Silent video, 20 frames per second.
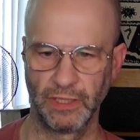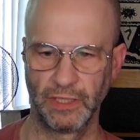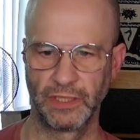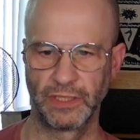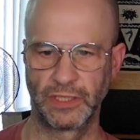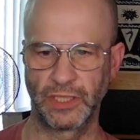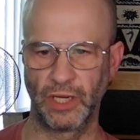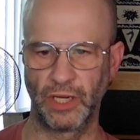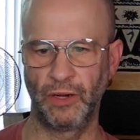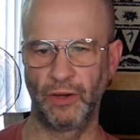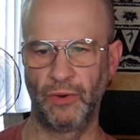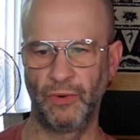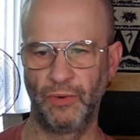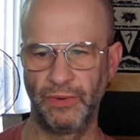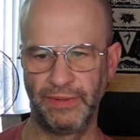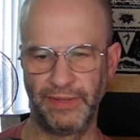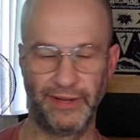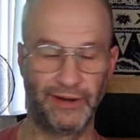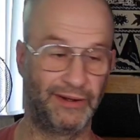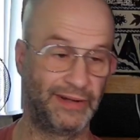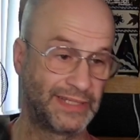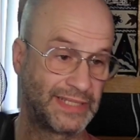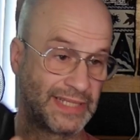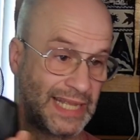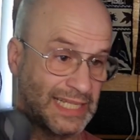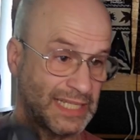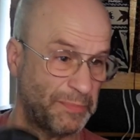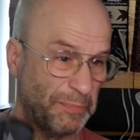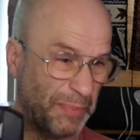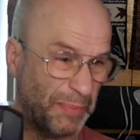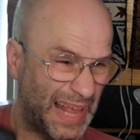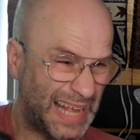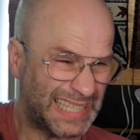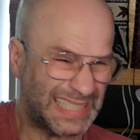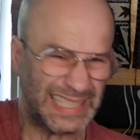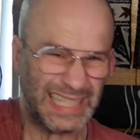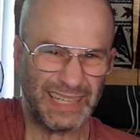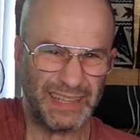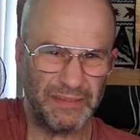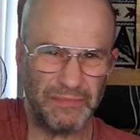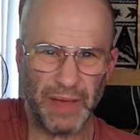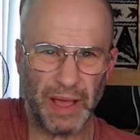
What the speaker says: So it's a plastic.